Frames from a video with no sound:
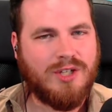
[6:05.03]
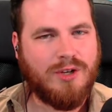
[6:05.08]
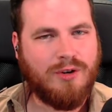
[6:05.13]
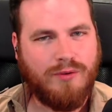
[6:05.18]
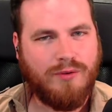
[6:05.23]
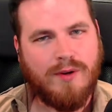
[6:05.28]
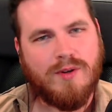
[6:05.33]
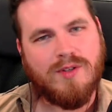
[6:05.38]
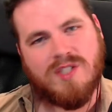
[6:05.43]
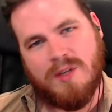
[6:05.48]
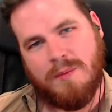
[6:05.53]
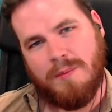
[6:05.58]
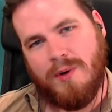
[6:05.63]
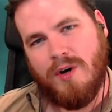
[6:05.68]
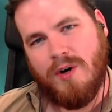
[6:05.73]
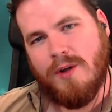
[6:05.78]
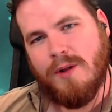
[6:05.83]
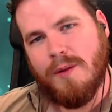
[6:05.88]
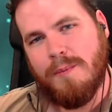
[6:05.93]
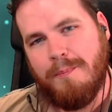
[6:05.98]

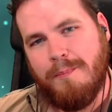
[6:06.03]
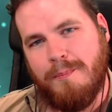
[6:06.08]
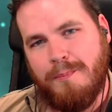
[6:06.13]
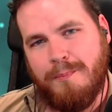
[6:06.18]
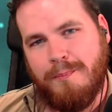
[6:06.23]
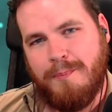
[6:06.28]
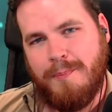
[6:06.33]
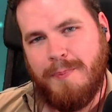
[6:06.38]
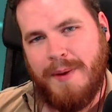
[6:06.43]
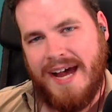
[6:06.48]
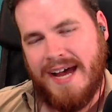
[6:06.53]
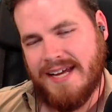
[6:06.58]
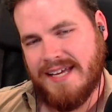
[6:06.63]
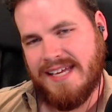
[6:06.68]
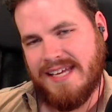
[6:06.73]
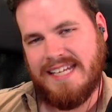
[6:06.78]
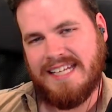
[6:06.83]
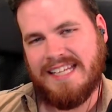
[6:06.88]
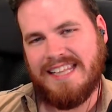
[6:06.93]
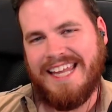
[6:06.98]
Crucible back
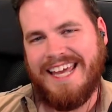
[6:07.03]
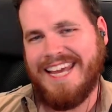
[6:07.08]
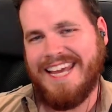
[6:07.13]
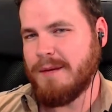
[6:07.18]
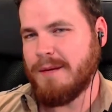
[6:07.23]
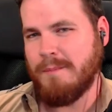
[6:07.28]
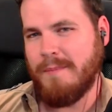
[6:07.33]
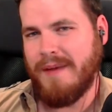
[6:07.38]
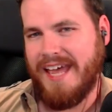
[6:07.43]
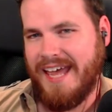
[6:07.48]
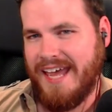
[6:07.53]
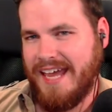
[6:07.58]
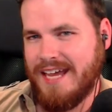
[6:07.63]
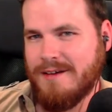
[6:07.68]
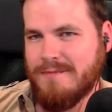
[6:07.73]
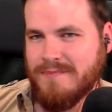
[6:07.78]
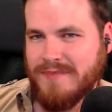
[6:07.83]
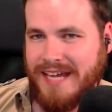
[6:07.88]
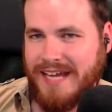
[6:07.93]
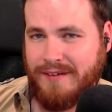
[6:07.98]
in late
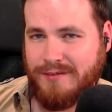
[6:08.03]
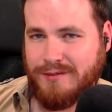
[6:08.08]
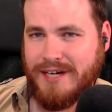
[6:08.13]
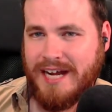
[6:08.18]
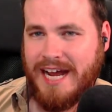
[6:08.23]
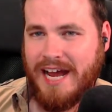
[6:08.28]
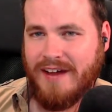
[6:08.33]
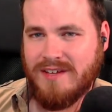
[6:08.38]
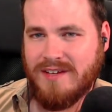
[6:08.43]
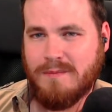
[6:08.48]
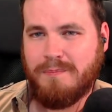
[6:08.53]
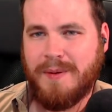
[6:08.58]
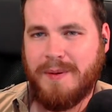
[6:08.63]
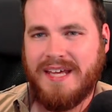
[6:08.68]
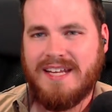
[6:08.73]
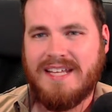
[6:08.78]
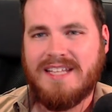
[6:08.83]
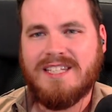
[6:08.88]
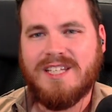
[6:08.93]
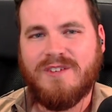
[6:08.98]
May after having been
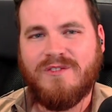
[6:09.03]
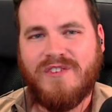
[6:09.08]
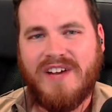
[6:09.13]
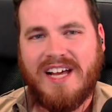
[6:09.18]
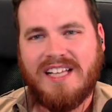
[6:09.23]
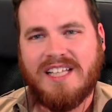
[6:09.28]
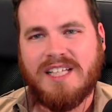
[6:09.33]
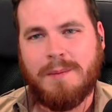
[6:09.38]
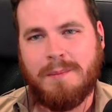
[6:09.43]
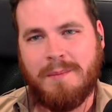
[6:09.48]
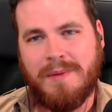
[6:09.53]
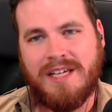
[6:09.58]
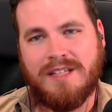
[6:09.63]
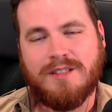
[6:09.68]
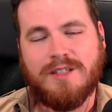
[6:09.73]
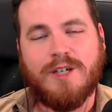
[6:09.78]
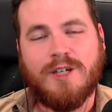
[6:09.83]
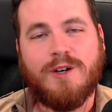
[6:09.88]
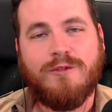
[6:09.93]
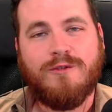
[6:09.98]
in development
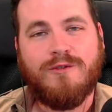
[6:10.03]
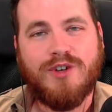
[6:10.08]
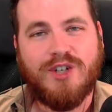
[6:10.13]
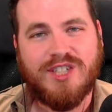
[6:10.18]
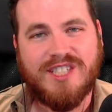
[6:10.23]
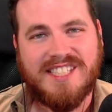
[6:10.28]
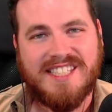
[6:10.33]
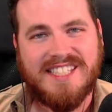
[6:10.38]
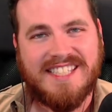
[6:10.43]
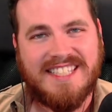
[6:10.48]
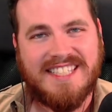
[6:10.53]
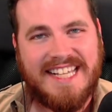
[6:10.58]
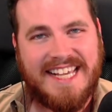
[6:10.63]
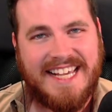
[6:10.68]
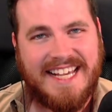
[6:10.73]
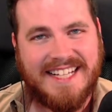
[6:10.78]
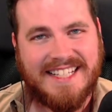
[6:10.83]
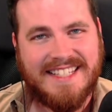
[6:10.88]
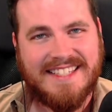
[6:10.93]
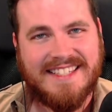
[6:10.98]
for
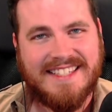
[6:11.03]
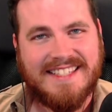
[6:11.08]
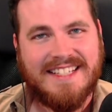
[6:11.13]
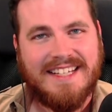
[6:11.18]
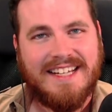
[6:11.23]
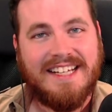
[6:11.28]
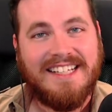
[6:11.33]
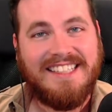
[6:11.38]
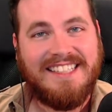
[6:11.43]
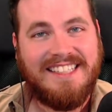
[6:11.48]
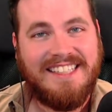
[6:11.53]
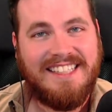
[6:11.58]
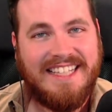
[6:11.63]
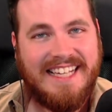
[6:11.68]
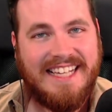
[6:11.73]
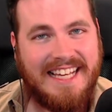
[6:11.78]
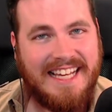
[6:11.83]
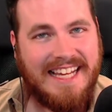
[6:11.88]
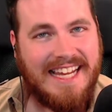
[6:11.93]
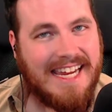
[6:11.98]
6
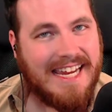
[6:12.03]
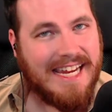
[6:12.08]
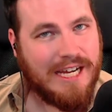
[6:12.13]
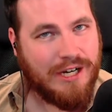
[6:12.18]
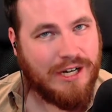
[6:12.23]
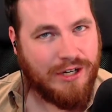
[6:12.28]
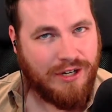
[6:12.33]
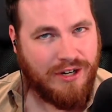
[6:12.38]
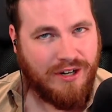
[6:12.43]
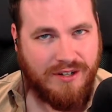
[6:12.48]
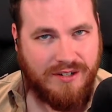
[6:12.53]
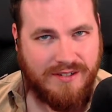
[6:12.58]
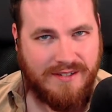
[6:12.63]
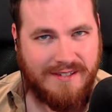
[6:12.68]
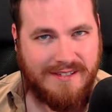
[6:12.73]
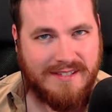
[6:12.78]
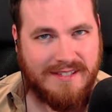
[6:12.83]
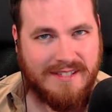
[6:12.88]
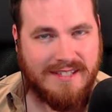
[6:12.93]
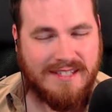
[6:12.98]

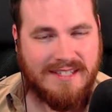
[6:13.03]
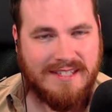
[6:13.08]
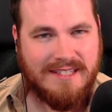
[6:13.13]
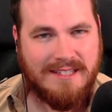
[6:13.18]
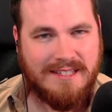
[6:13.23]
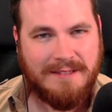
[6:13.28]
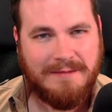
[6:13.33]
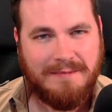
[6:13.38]
years.